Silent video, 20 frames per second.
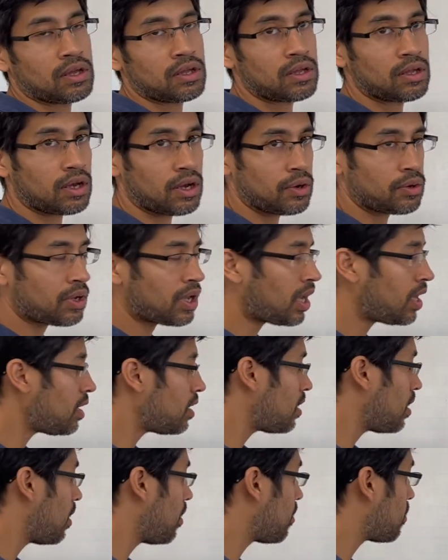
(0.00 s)
Okay,
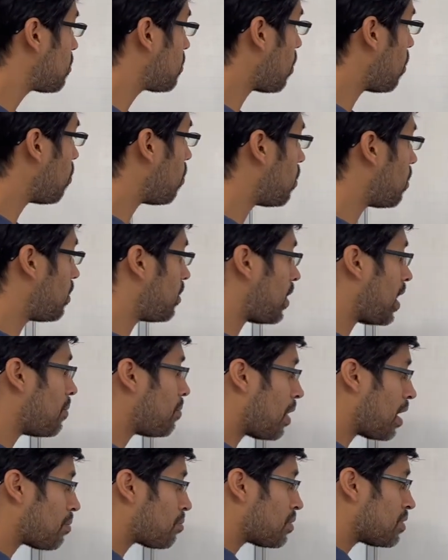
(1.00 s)
so they
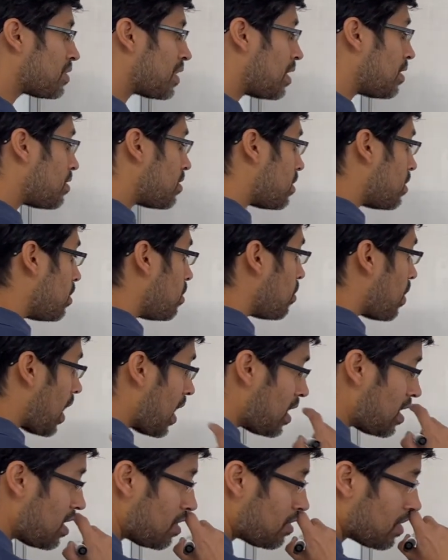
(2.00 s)
might present to you
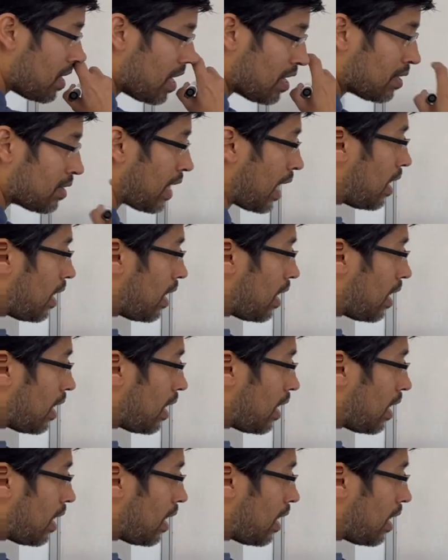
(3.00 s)
anything that